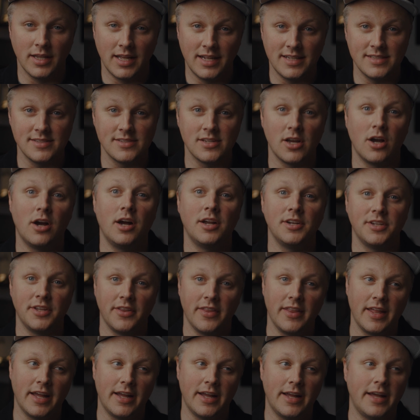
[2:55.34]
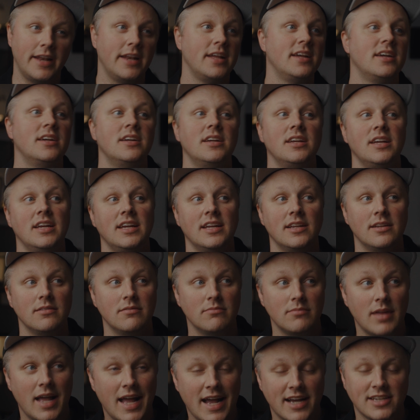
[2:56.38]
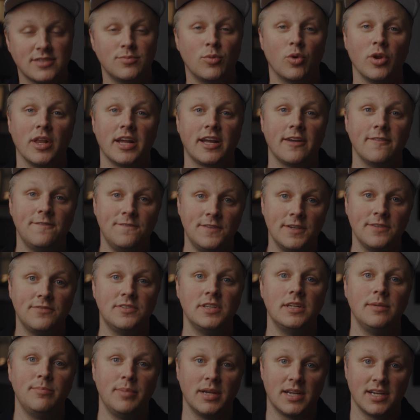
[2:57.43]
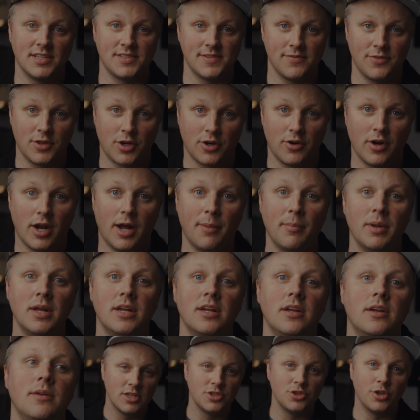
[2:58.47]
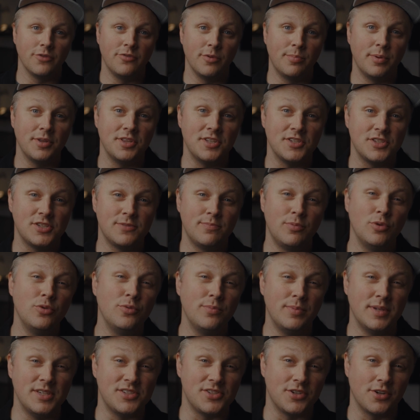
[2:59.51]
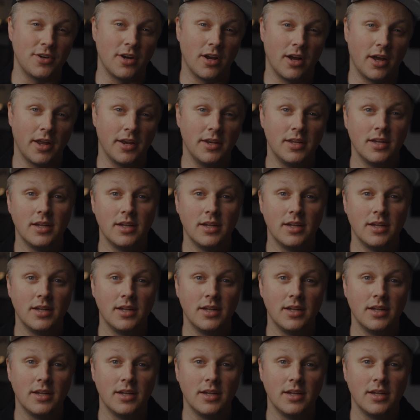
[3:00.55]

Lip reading: lens onto that, it acts more like a 50 because of the crop. So if you put this speed booster on,